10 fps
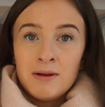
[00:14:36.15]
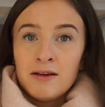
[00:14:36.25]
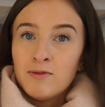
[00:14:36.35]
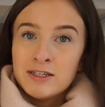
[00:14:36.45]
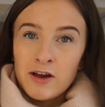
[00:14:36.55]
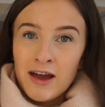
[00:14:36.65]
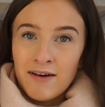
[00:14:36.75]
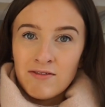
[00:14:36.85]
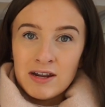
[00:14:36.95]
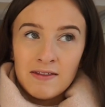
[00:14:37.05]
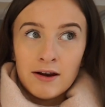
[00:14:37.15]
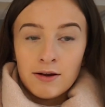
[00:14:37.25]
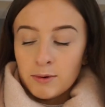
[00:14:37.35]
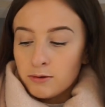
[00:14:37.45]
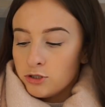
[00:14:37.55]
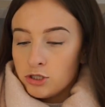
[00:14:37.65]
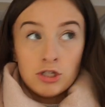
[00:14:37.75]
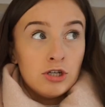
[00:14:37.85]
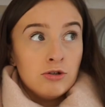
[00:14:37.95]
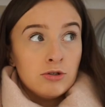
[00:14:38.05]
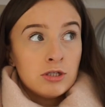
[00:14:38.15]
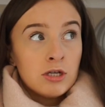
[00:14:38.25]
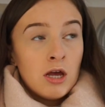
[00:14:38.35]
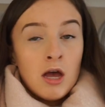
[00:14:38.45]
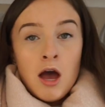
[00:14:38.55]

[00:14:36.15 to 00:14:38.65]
but if we don't have any, then I will just use